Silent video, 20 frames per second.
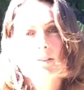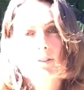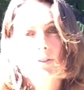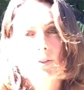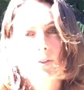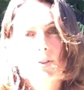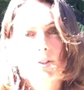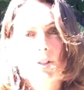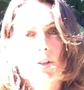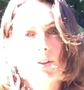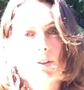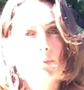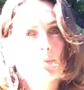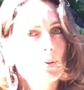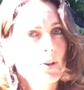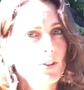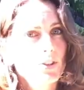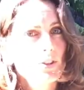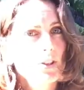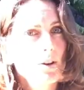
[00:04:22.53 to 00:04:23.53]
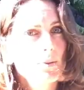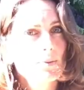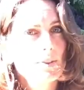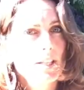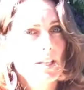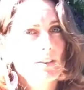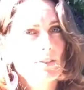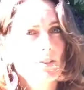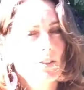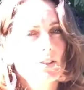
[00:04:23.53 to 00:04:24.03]
It's also in bookshops
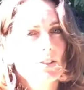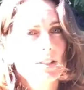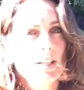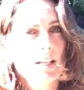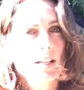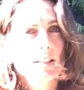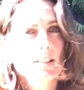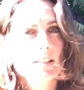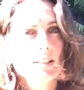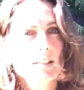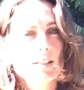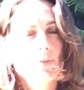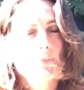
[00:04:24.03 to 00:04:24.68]
here in New Zealand.